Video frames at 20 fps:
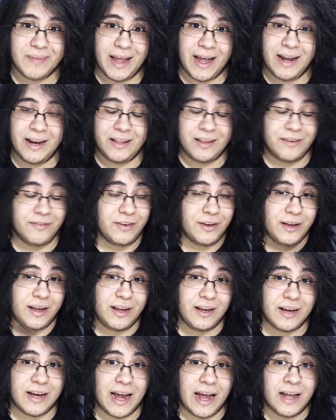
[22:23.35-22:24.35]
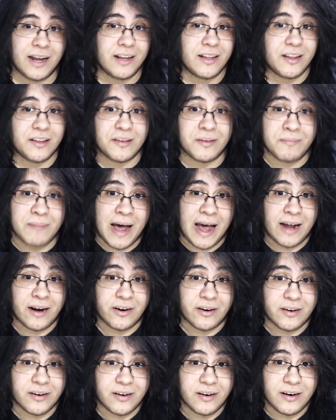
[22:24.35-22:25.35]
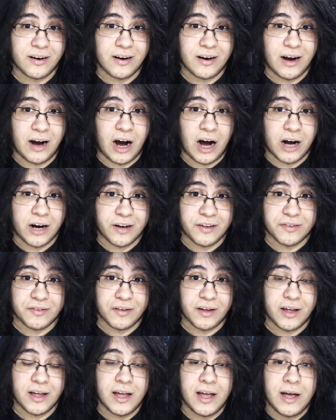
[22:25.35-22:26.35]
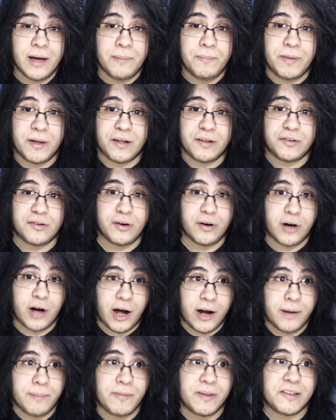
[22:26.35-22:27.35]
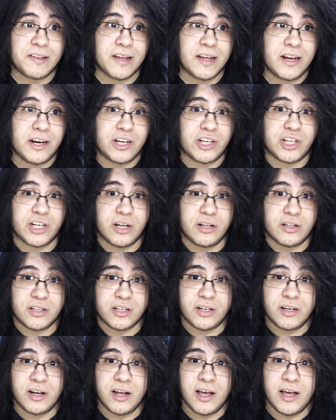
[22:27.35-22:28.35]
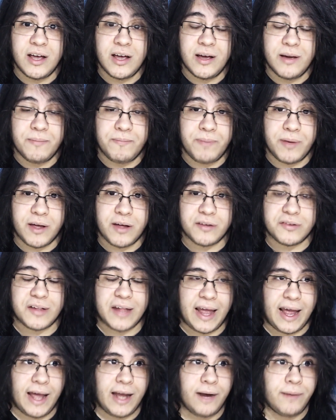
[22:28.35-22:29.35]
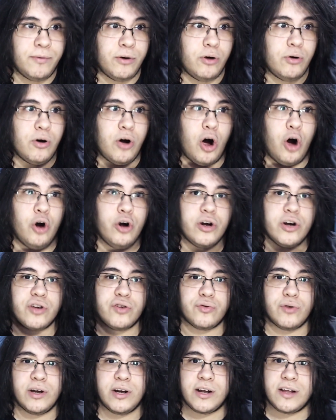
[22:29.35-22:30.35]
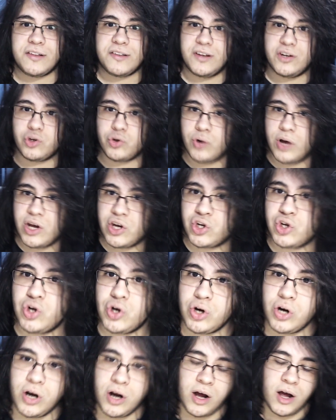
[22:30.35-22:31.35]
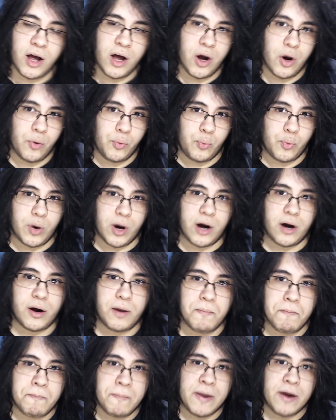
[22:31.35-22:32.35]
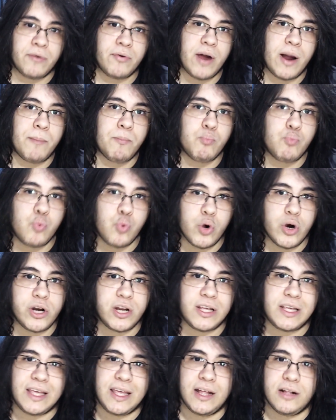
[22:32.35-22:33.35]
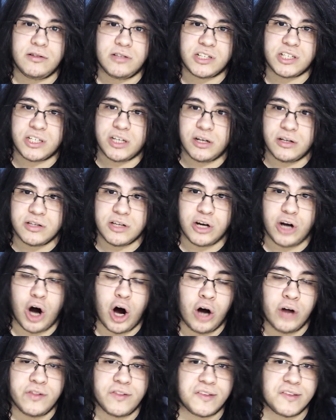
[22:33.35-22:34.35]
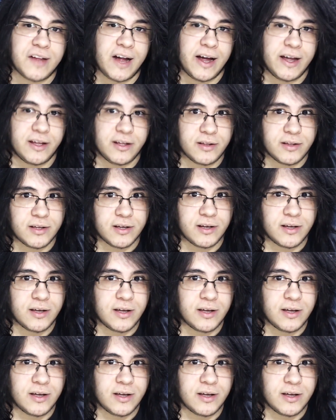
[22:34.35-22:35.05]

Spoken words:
And it kind of doesn't matter, honestly, because you're not investigating Chilton, because Hannibal orchestrated a situation where Miriam would kill Chilton on sight.